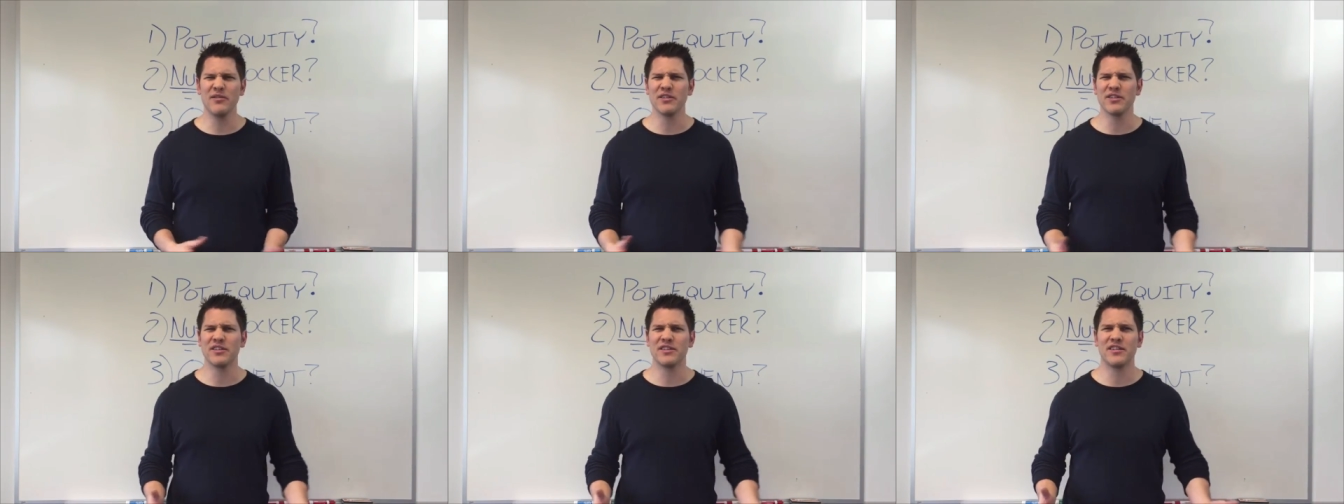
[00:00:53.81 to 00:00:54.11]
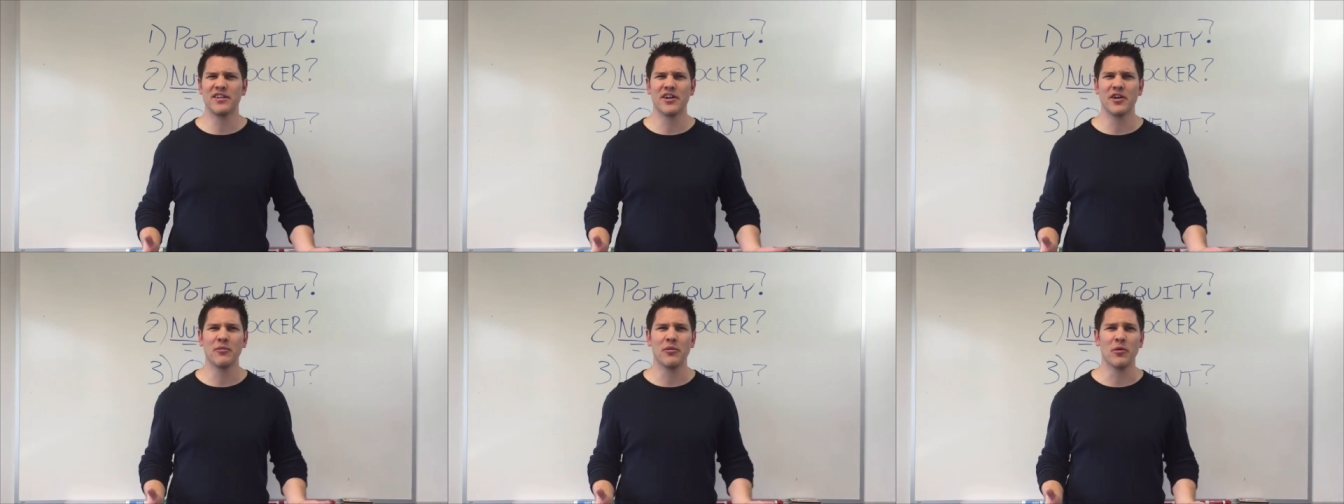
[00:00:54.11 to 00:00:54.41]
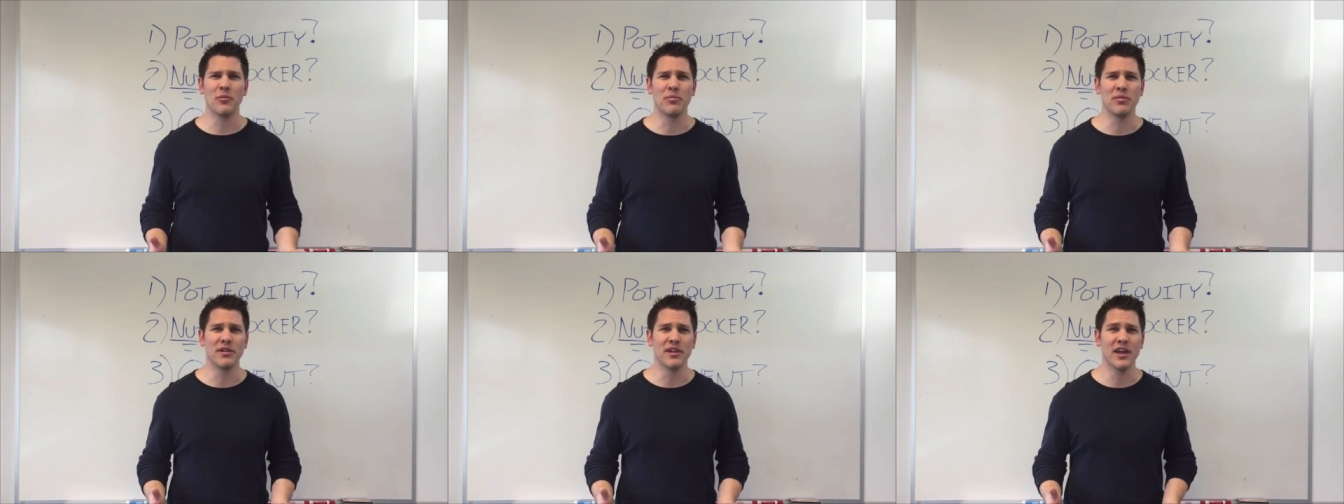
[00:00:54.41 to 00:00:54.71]
of a
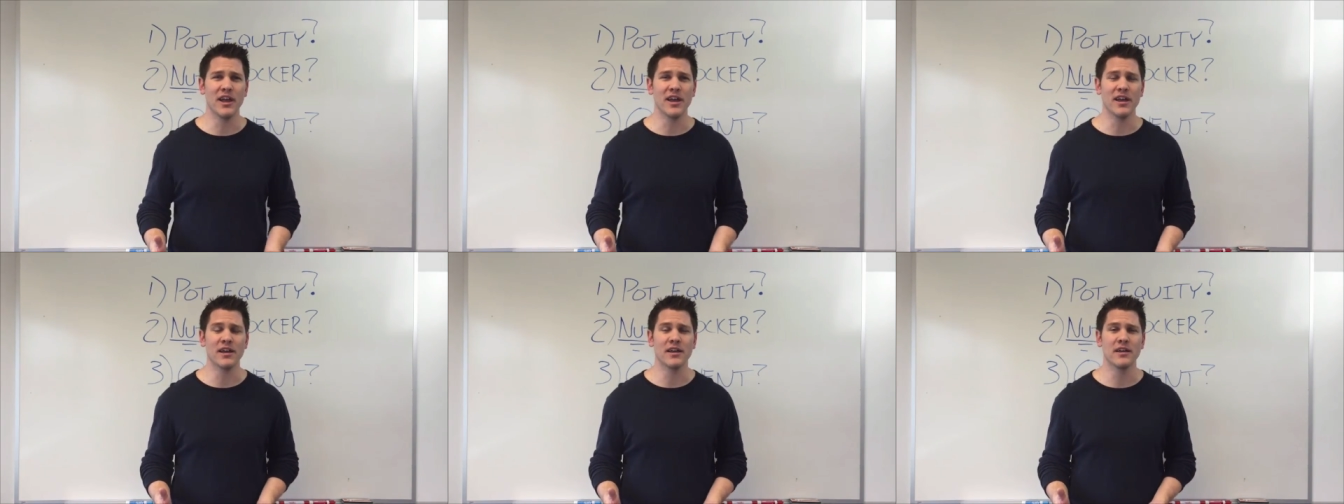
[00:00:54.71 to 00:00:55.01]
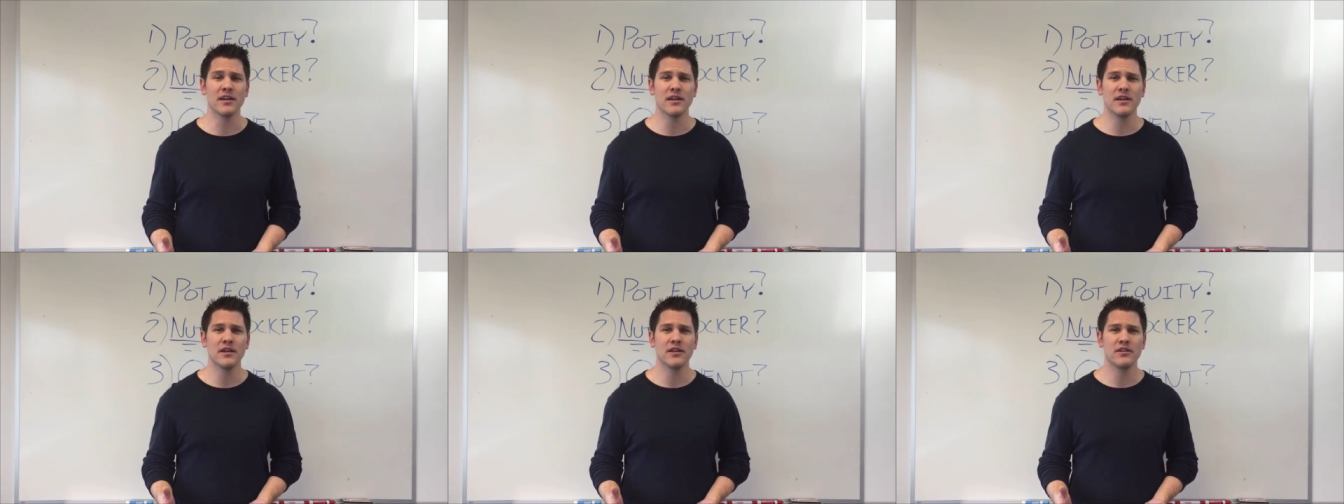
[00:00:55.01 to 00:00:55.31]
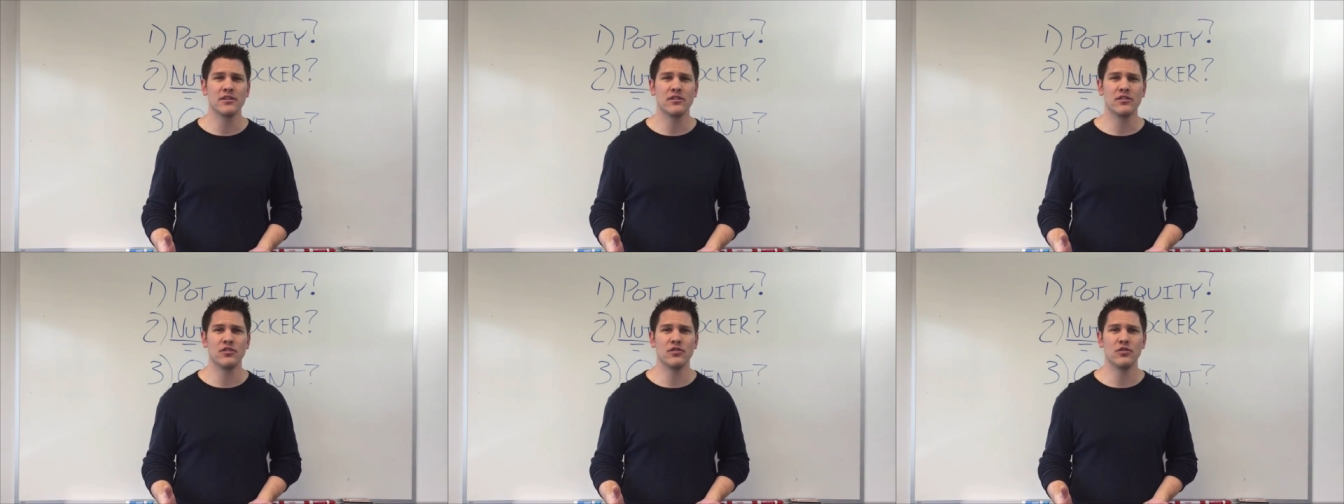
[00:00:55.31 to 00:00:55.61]
terrible play
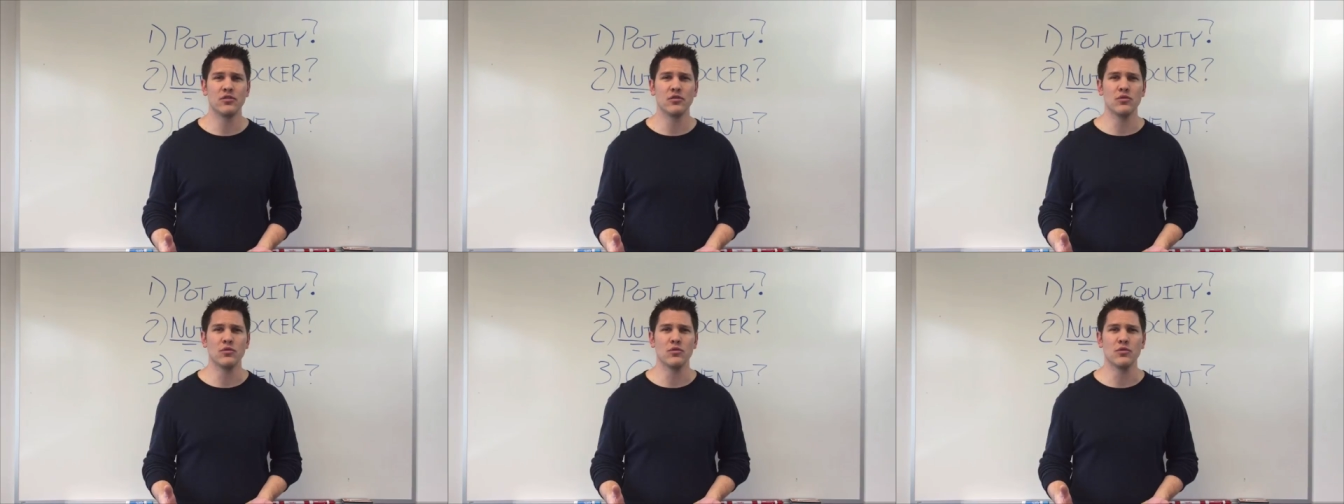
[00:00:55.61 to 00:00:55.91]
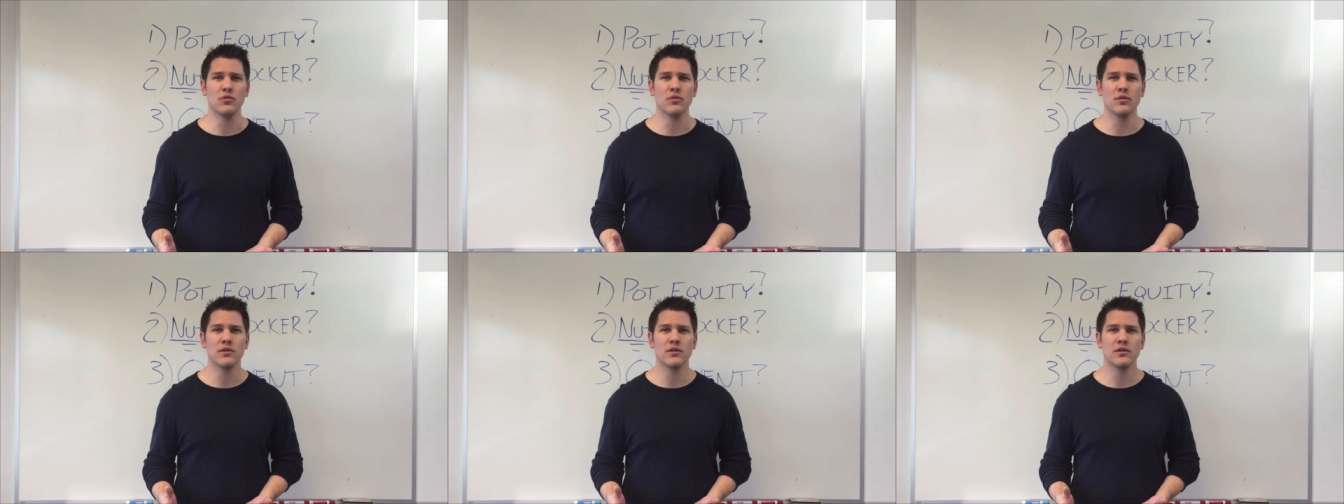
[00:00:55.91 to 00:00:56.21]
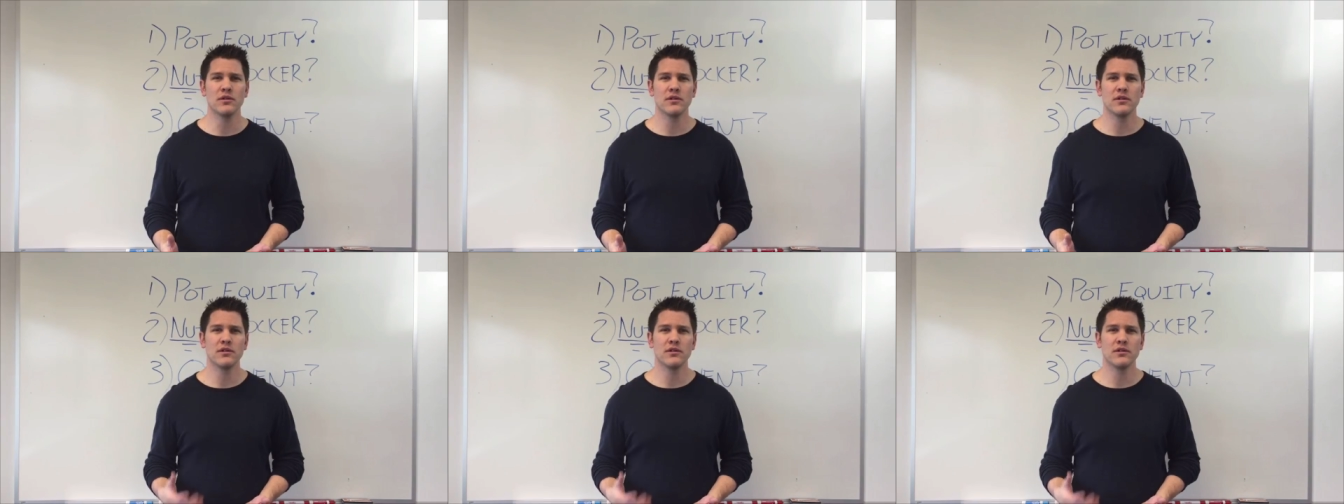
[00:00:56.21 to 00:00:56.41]
to